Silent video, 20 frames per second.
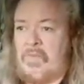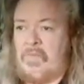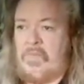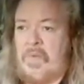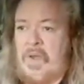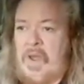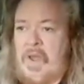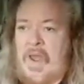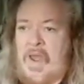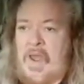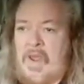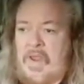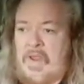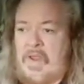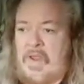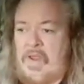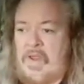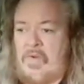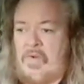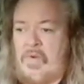by
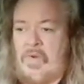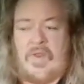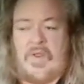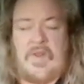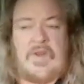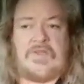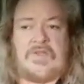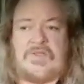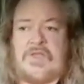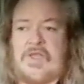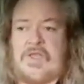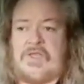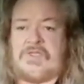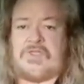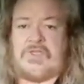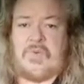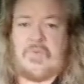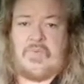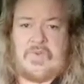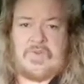an
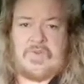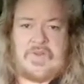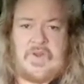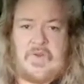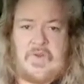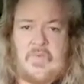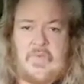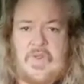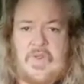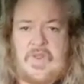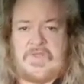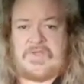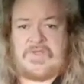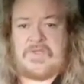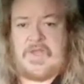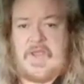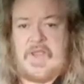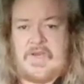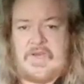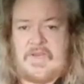organization with their ways
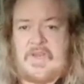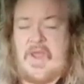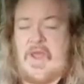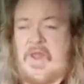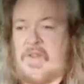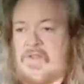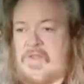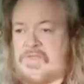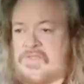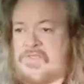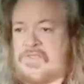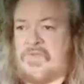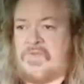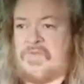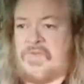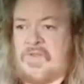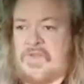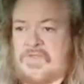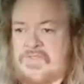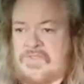and ideologies
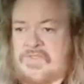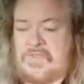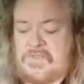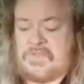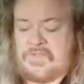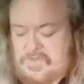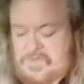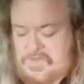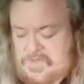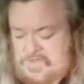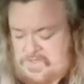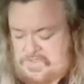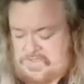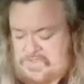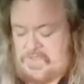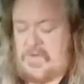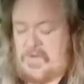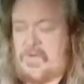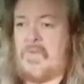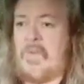of things to do things,
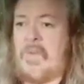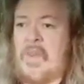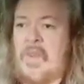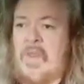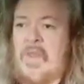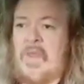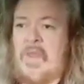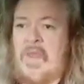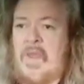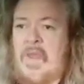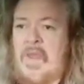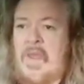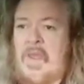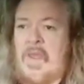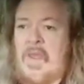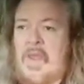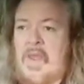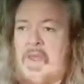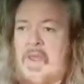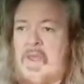you know.
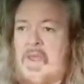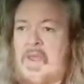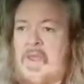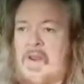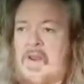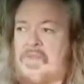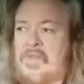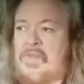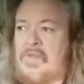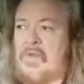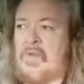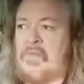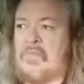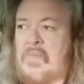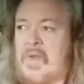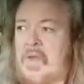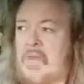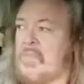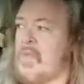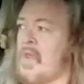And I thought,
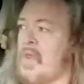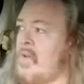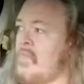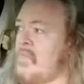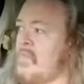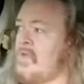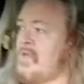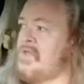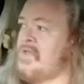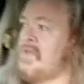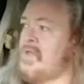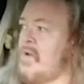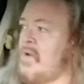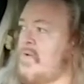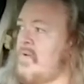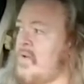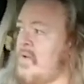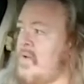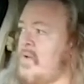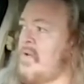I'm not a
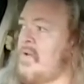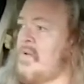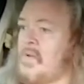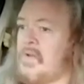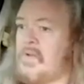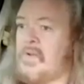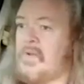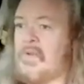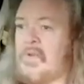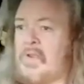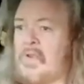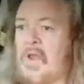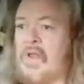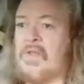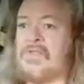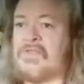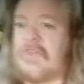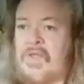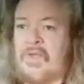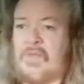missionary.
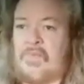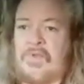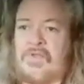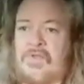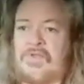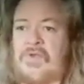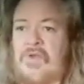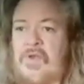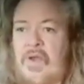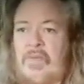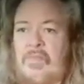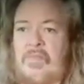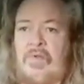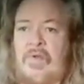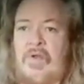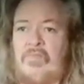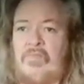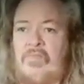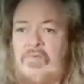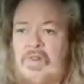God sent me, so I'm, a,
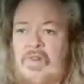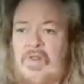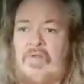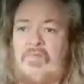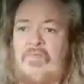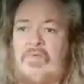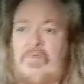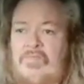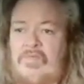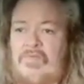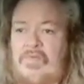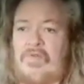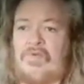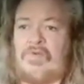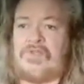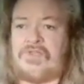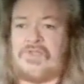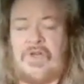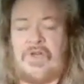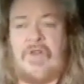I'm really a
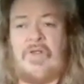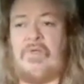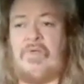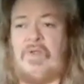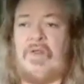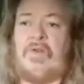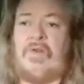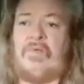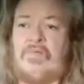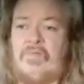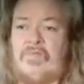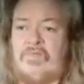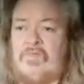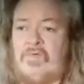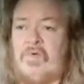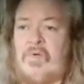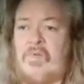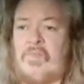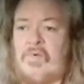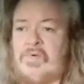revolutionary and a
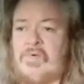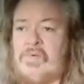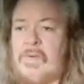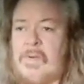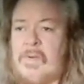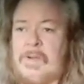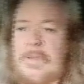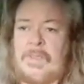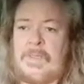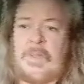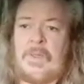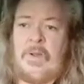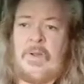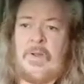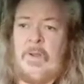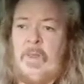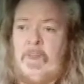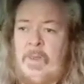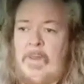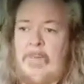reformer
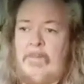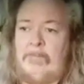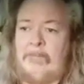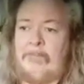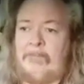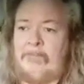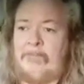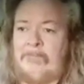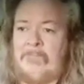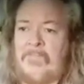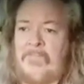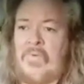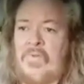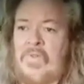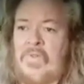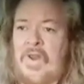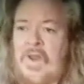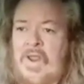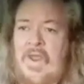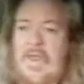more
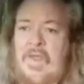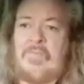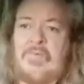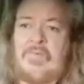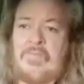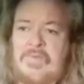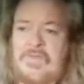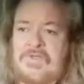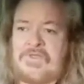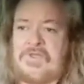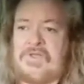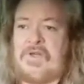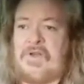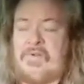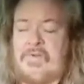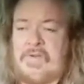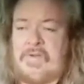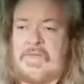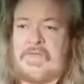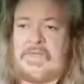than I am a
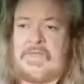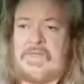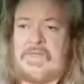missionary.